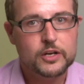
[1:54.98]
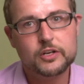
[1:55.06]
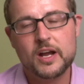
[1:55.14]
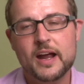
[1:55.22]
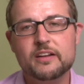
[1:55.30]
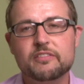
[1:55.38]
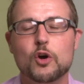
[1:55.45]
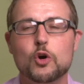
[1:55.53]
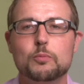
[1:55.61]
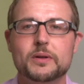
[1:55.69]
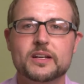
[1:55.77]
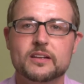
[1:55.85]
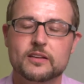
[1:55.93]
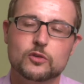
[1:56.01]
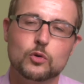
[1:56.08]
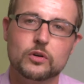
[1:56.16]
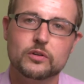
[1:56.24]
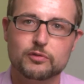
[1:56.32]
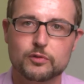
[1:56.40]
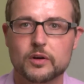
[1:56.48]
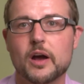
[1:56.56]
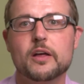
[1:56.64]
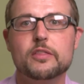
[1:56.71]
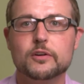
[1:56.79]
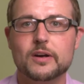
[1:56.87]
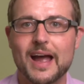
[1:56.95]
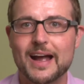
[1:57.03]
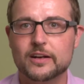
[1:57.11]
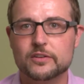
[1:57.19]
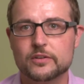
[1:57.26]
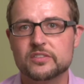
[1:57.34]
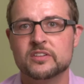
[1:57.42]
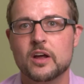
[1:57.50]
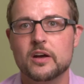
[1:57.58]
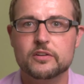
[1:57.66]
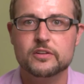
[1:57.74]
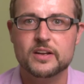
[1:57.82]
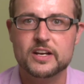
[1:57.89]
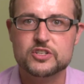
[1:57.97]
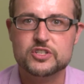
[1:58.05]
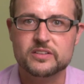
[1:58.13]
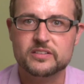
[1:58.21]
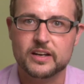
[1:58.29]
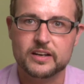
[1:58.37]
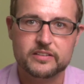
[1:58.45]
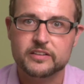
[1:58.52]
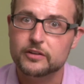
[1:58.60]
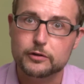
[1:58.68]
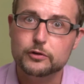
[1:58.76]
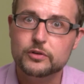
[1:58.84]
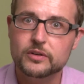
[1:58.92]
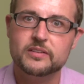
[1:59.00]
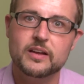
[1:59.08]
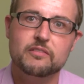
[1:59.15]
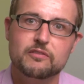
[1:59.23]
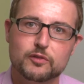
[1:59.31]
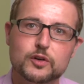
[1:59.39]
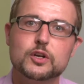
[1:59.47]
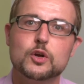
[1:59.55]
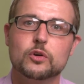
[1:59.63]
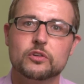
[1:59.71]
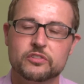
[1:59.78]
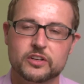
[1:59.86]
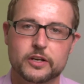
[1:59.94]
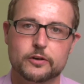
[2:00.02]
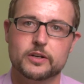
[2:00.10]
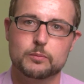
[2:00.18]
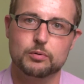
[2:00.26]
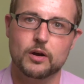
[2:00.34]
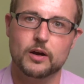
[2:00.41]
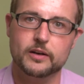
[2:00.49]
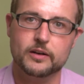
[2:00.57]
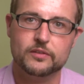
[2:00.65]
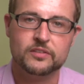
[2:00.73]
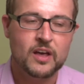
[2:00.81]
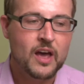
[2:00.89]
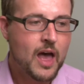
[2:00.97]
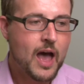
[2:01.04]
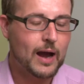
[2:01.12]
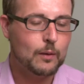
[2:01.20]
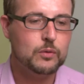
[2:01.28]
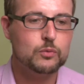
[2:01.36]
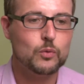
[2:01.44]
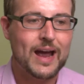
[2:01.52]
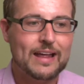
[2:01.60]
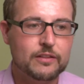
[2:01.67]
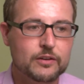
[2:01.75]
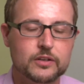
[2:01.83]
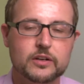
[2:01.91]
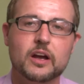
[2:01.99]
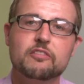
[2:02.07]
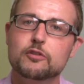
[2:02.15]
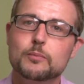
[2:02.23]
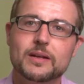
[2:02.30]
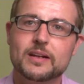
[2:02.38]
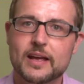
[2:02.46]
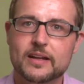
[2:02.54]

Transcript: you're kind of opening the door for other actors and other nation states to do the same for your security products. I would rather government